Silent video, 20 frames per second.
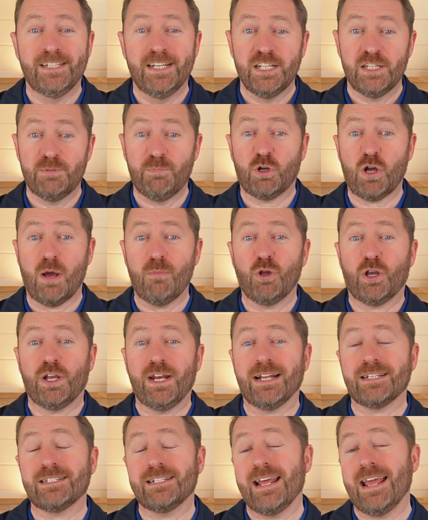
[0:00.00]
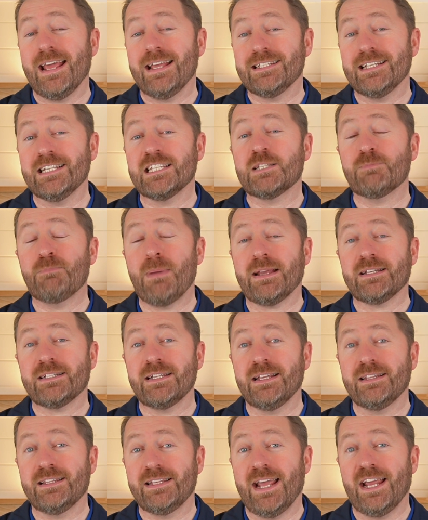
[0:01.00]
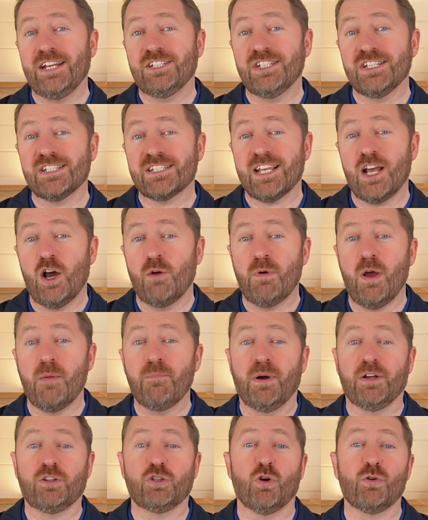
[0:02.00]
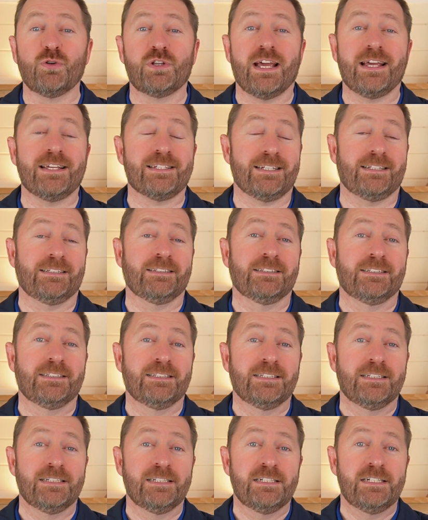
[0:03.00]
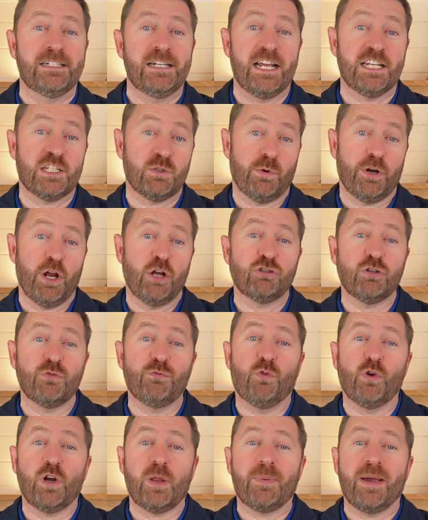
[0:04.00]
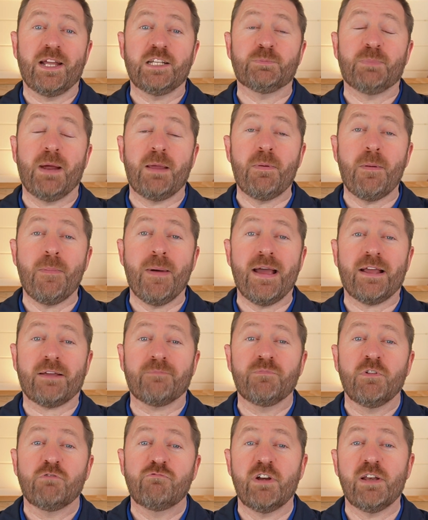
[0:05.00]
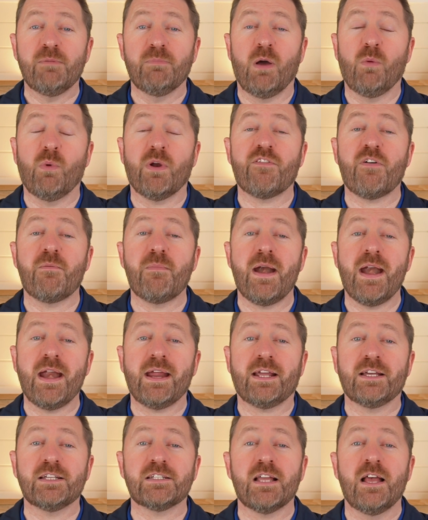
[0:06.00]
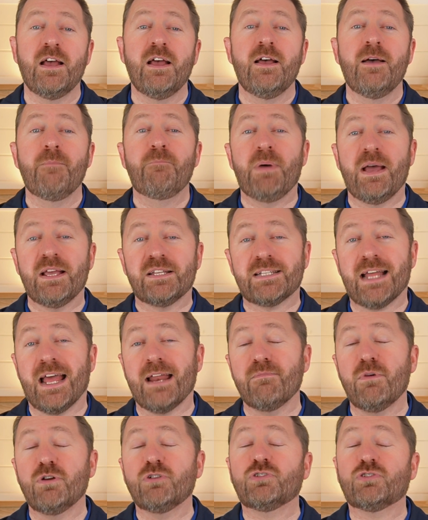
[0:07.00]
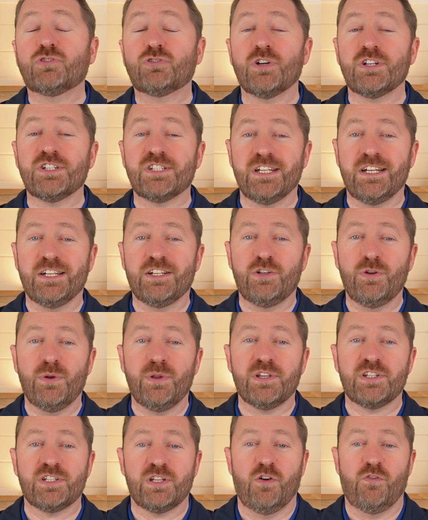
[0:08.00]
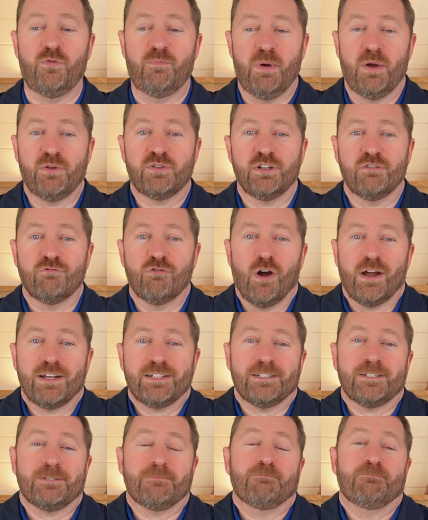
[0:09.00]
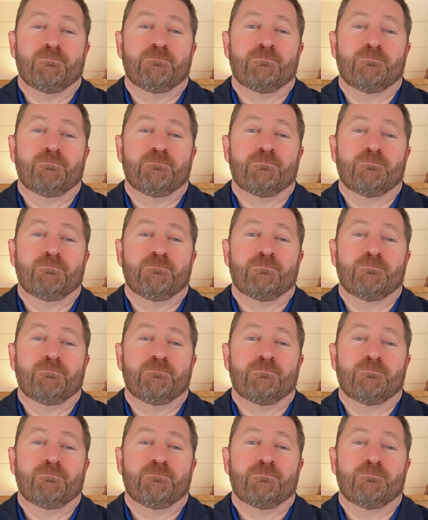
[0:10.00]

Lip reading: The book I'm looking at today is Inspecting the Aging Sailboat by Don Casey. It's a 140-page paperback written by one of America's best and most trusted do-it-yourself boating writers.